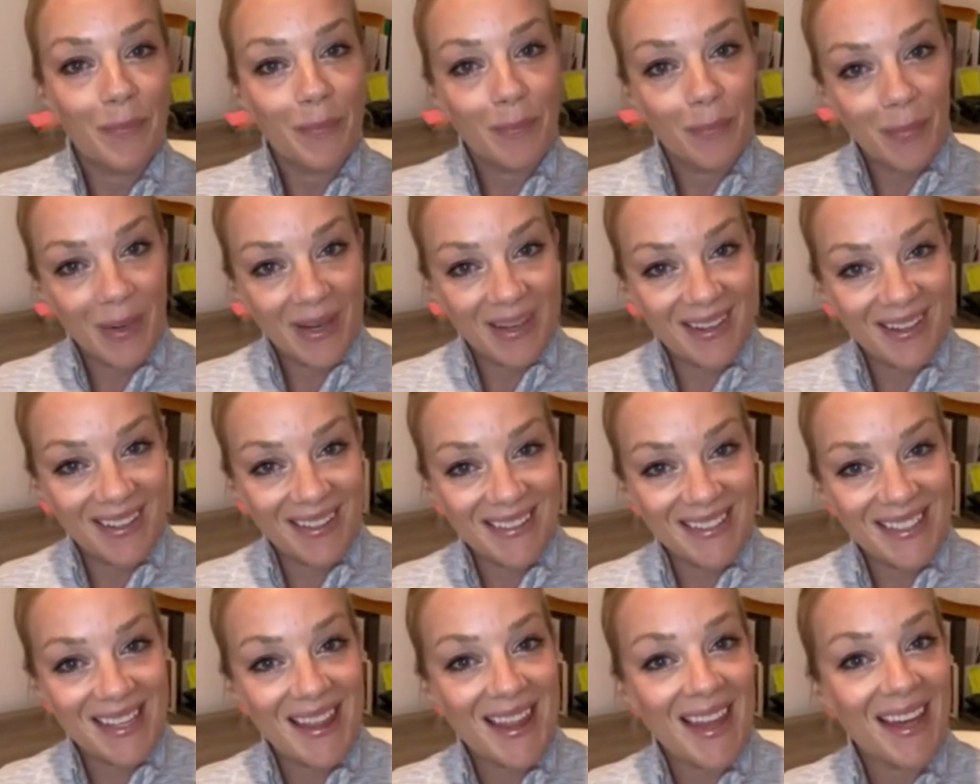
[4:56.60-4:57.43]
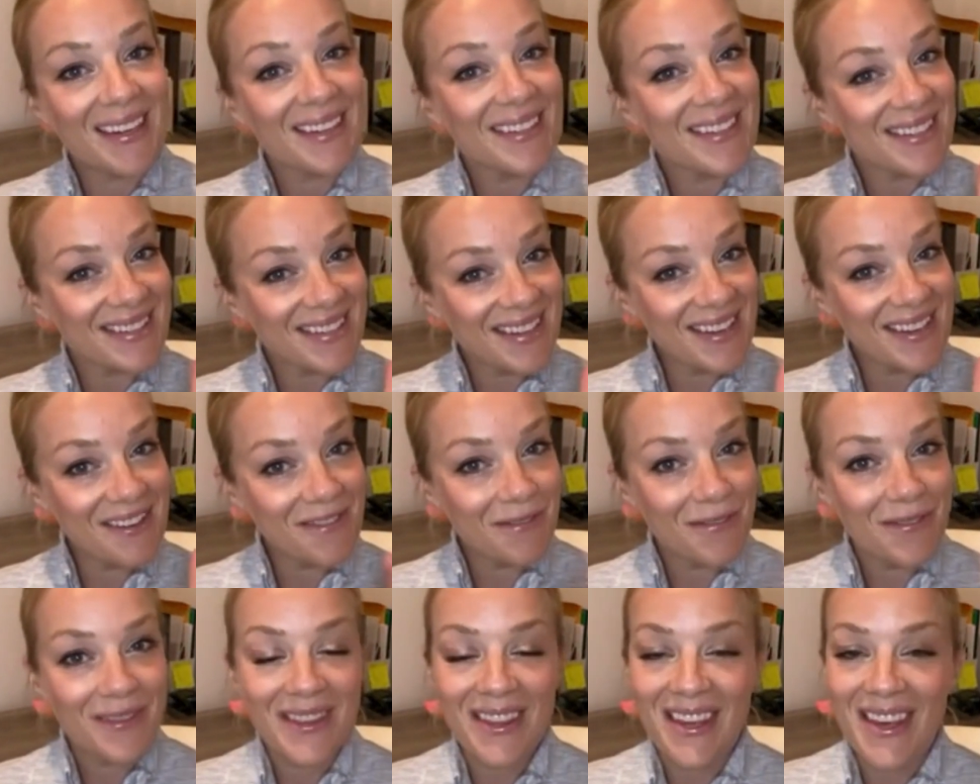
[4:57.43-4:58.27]
But that is if
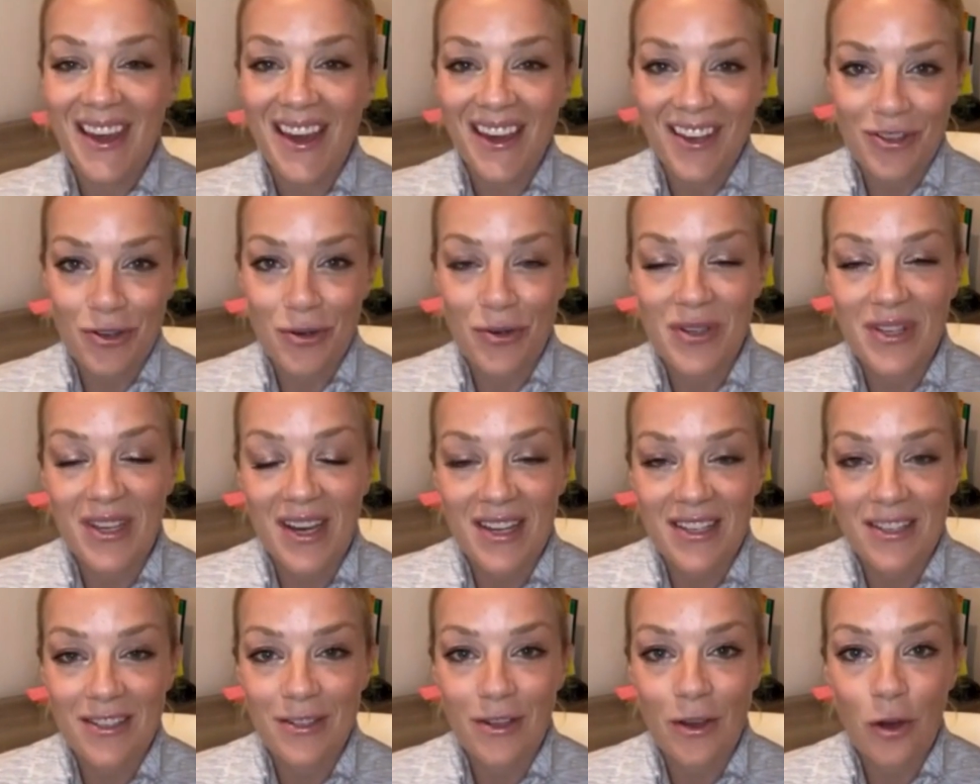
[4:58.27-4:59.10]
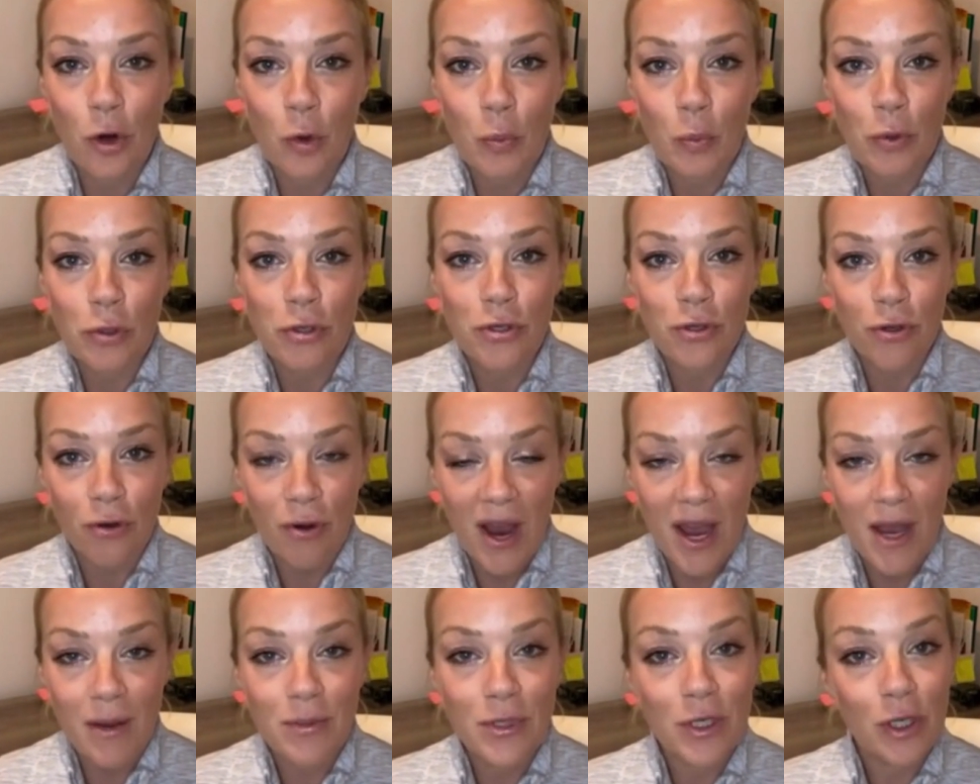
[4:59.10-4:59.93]
the exercises are
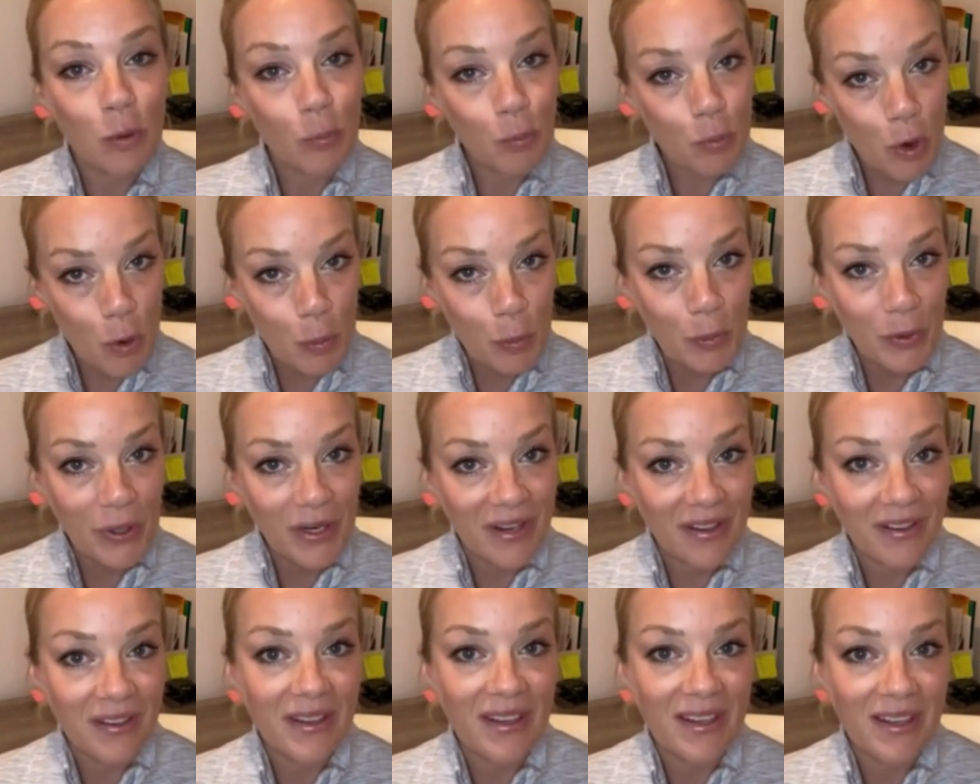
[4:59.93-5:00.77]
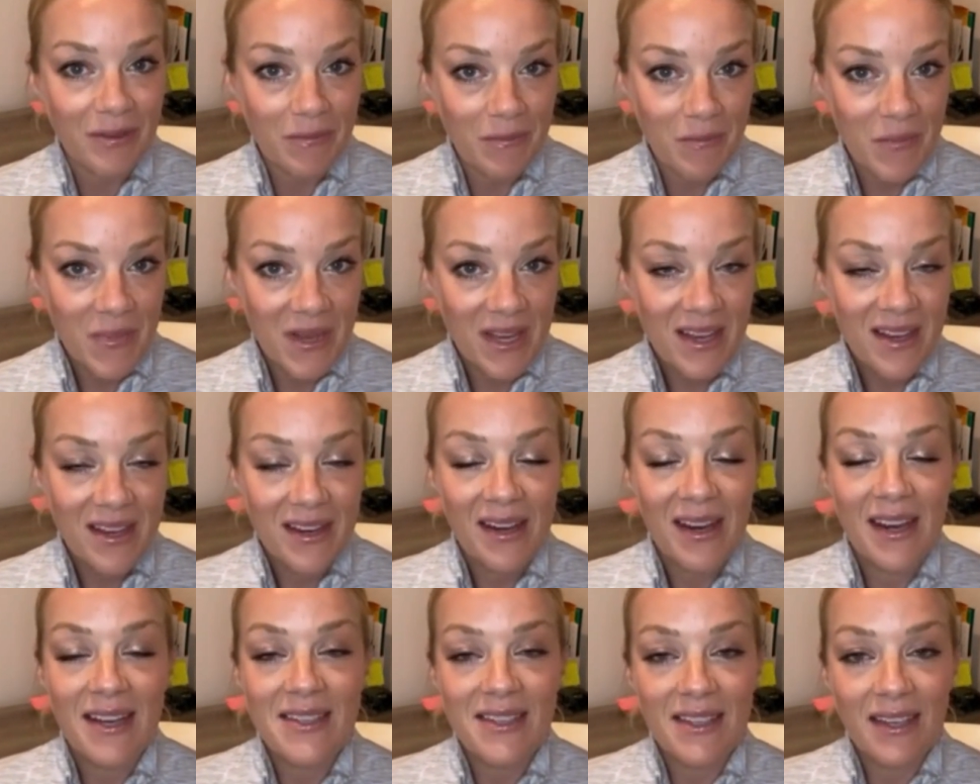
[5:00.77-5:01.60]
prescribed appropriately.
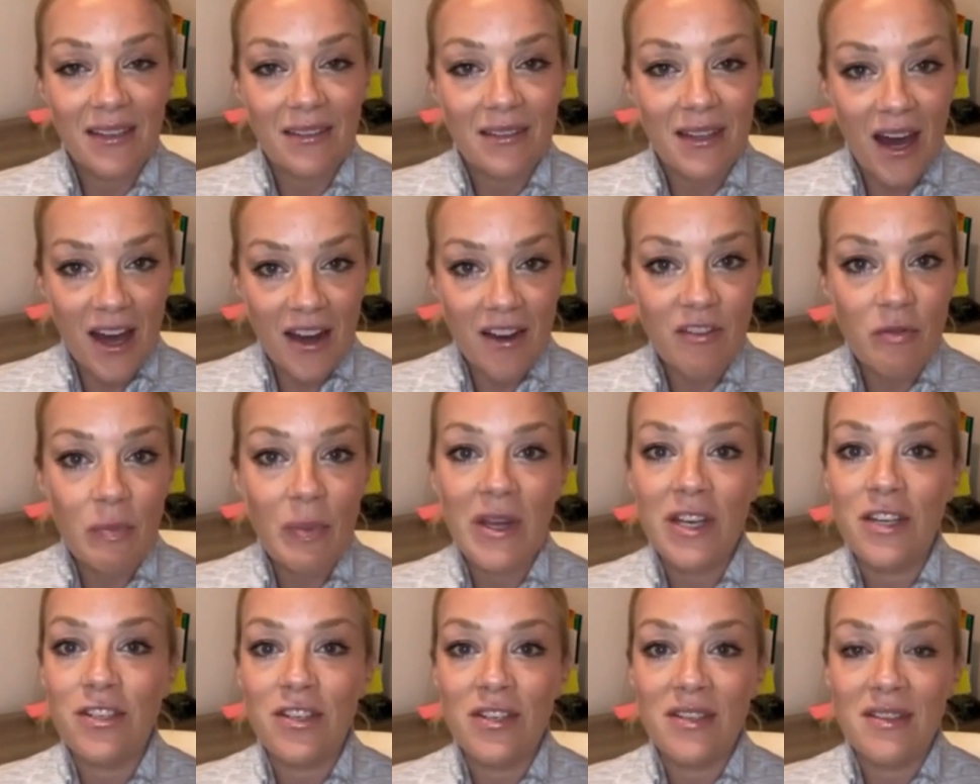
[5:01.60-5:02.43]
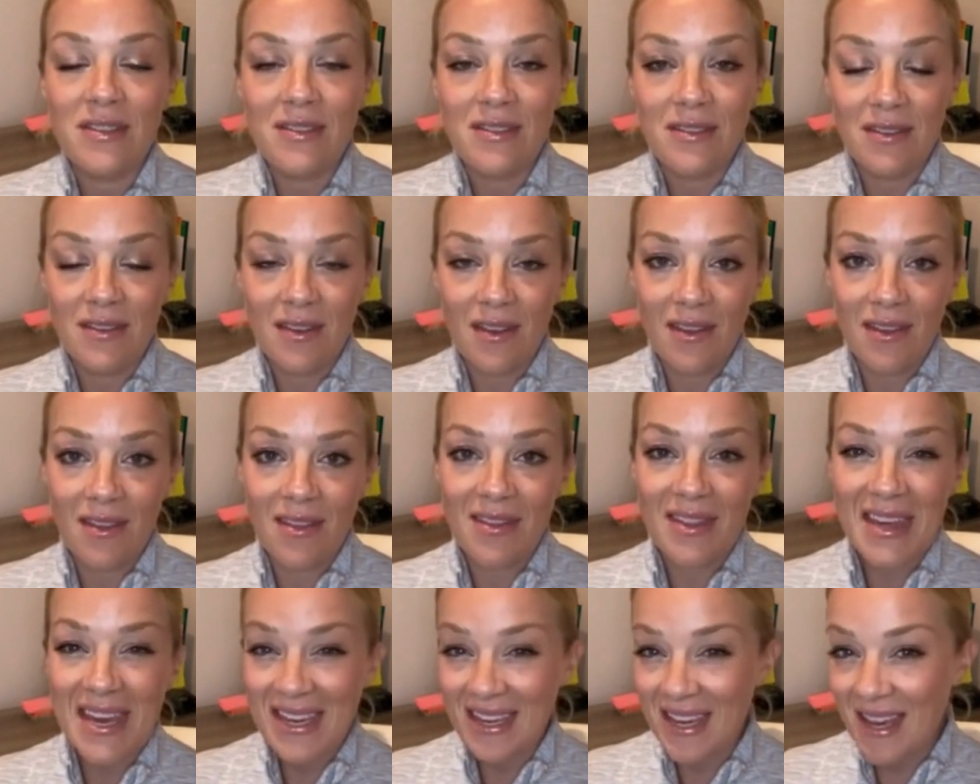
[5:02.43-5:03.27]
I see a lot of patients
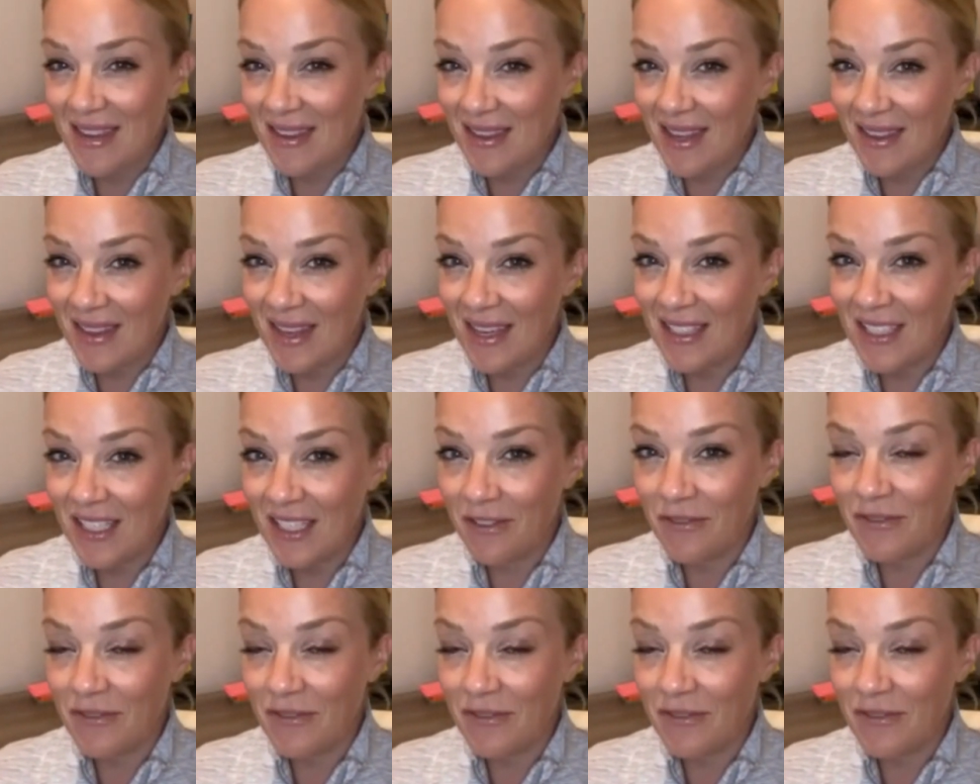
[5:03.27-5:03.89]
thinking that they did